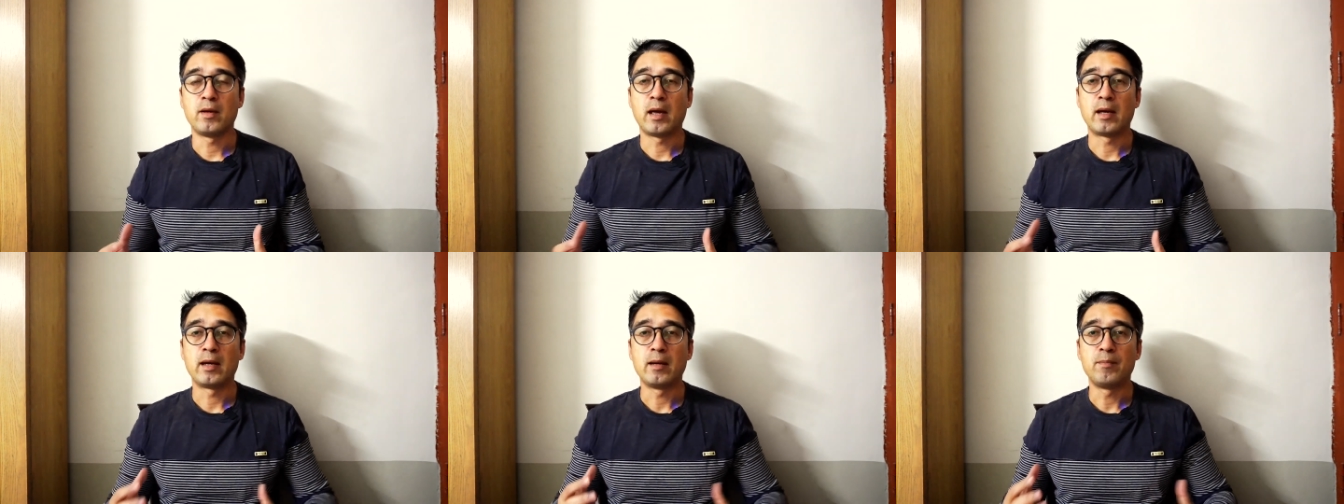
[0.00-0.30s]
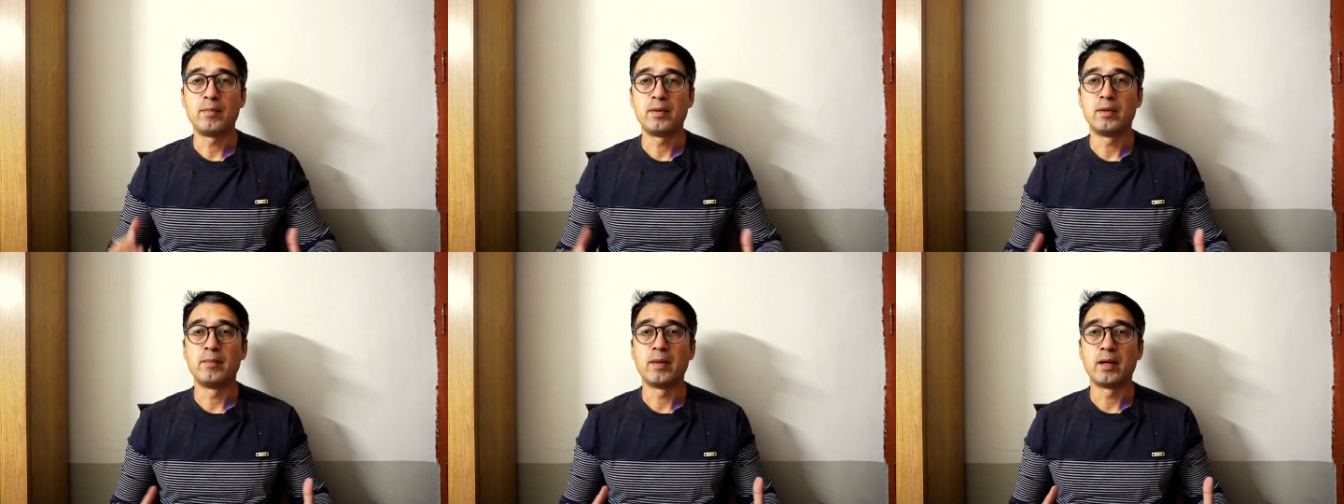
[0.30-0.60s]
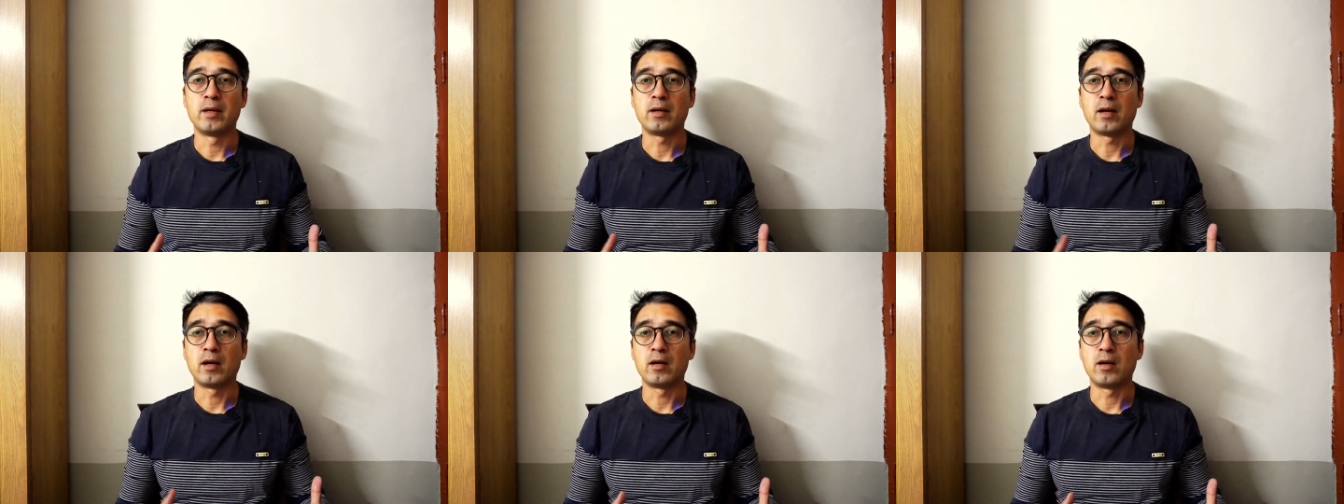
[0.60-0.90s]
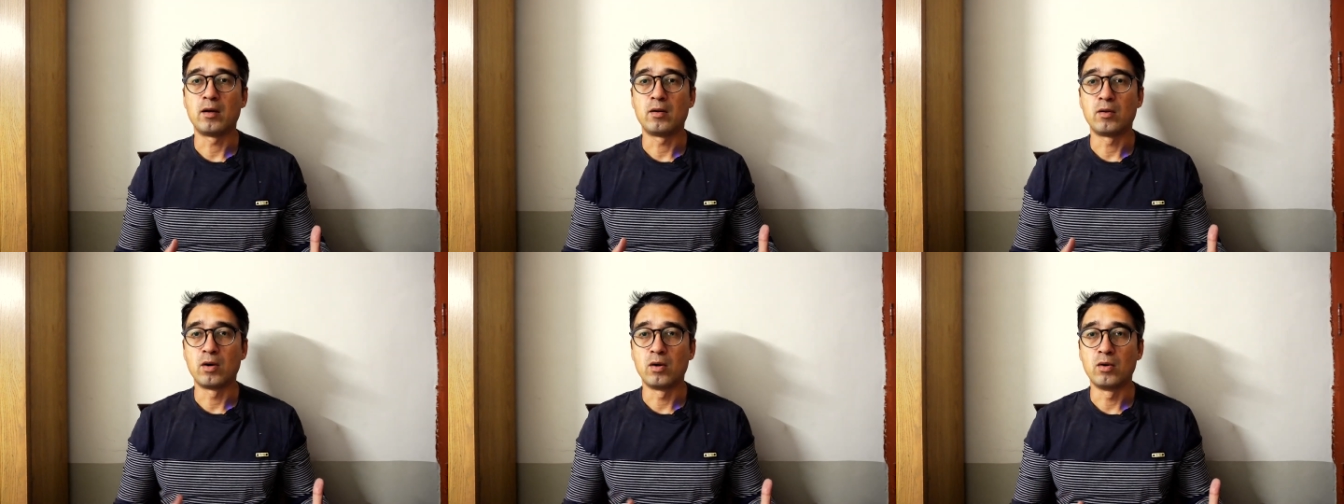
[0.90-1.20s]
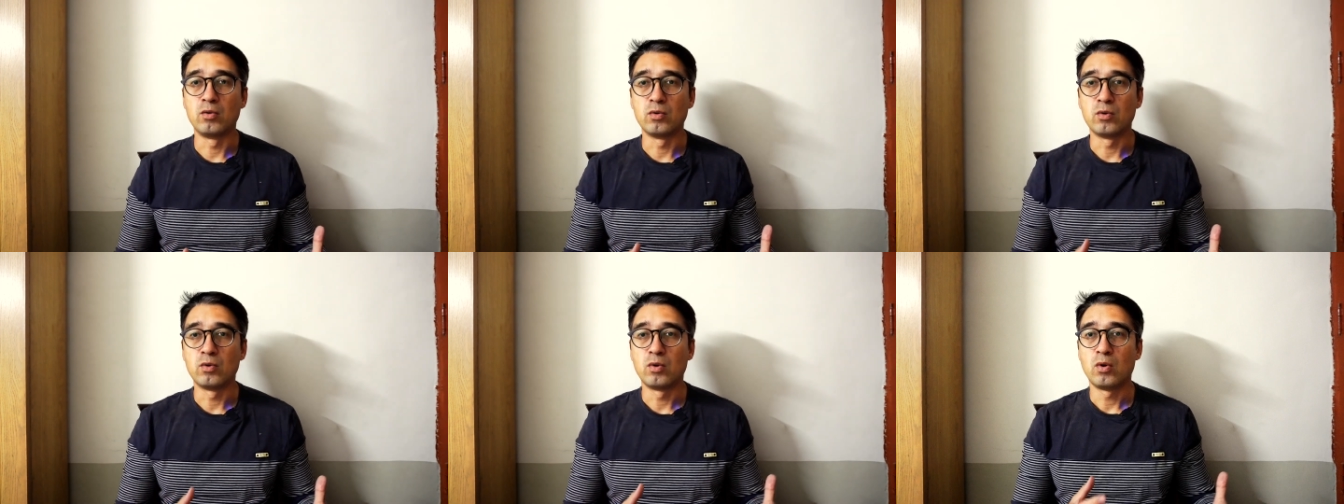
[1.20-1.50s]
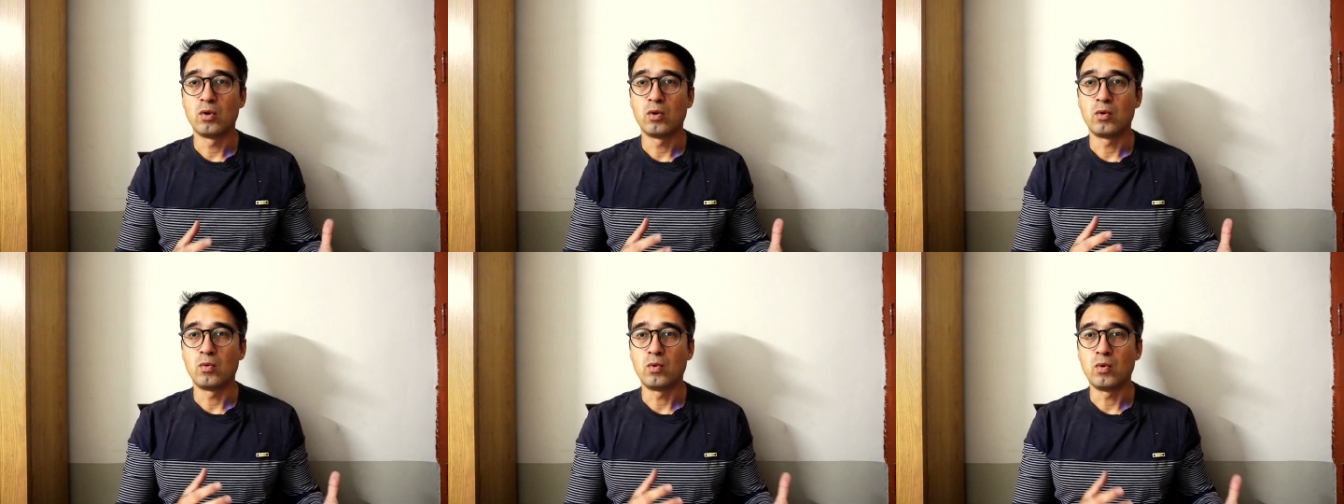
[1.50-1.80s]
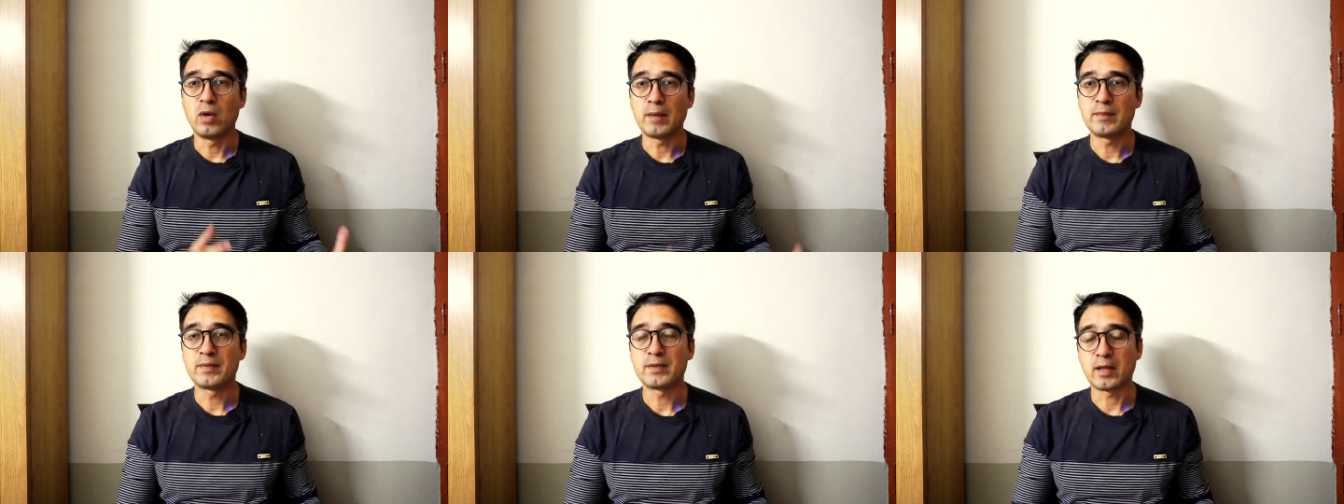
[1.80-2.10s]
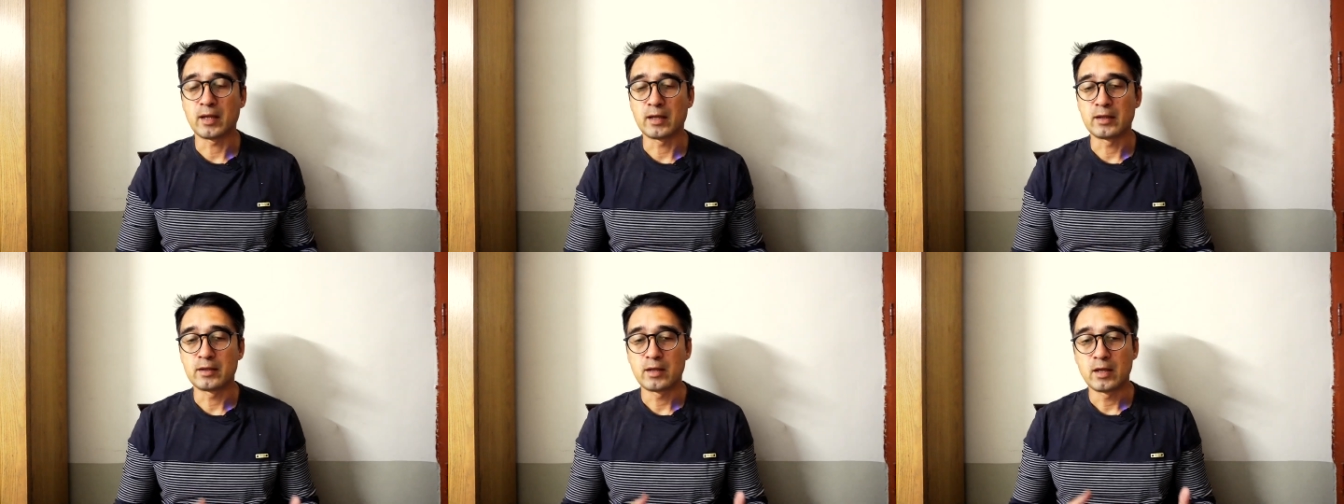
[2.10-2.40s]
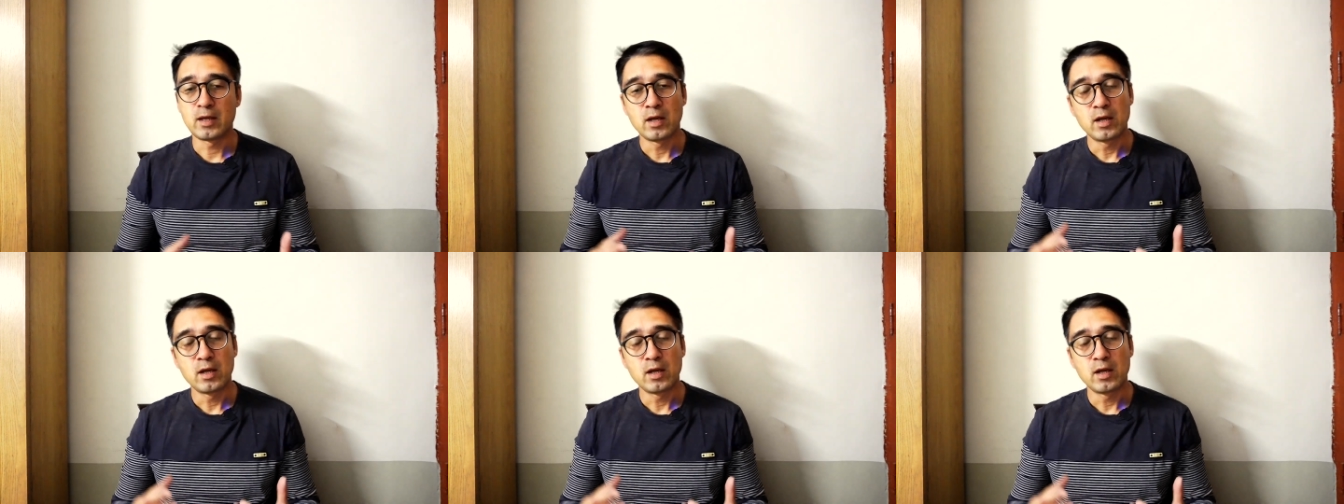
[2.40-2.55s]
and implement on our own website.